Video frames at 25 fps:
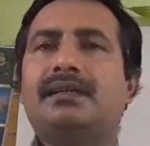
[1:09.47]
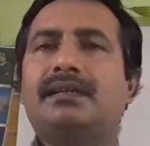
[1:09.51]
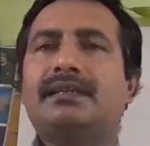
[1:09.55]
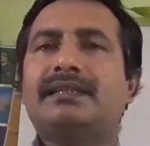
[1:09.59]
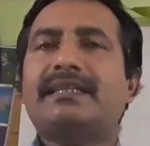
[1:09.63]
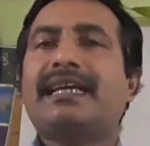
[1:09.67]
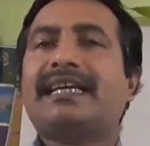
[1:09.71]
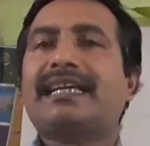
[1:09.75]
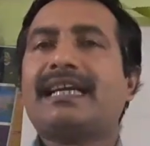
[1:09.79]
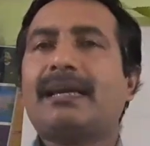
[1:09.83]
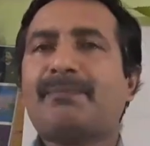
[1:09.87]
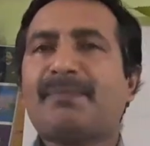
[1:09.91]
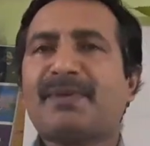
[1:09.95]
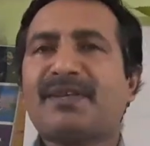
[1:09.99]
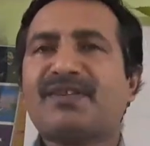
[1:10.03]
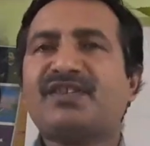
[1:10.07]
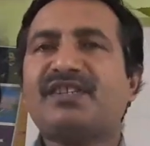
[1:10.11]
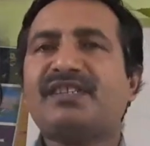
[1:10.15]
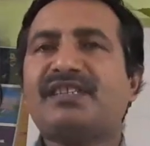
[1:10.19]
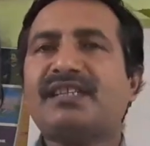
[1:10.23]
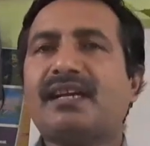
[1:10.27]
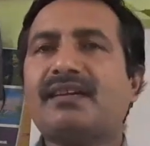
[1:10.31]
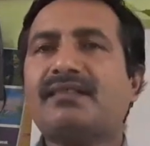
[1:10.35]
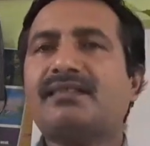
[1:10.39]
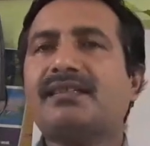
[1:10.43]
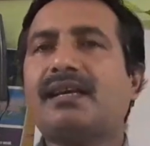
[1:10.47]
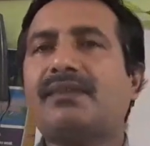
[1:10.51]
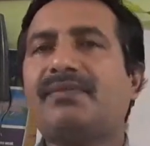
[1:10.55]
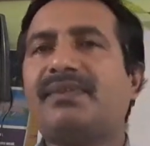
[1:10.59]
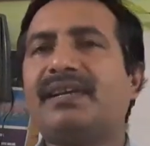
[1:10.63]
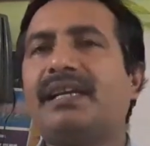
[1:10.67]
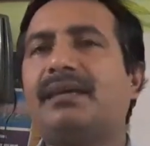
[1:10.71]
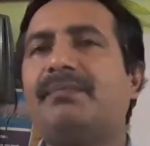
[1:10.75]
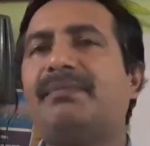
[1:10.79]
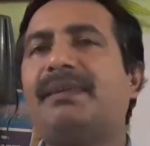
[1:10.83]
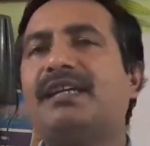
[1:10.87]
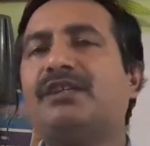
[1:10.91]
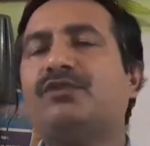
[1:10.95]
the capacitors
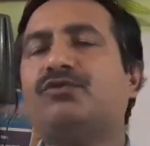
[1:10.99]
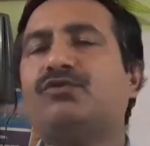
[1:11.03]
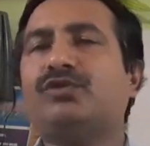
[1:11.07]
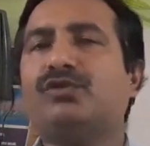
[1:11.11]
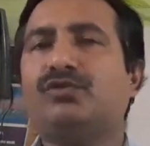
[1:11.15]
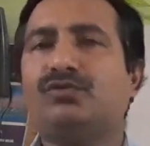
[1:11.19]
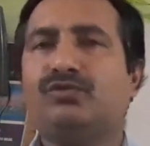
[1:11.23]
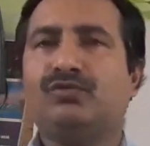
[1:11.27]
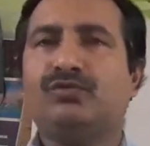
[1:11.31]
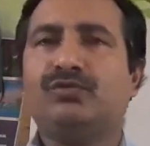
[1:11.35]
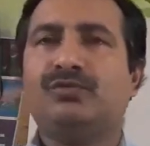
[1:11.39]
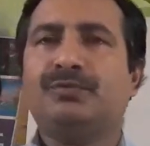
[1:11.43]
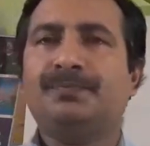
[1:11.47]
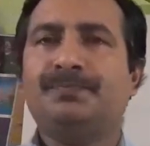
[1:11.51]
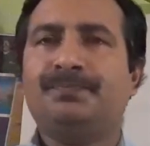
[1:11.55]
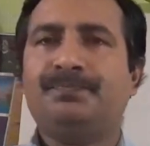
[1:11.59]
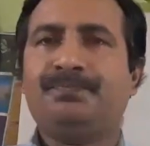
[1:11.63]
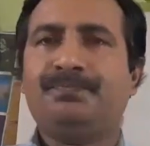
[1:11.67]
available to you?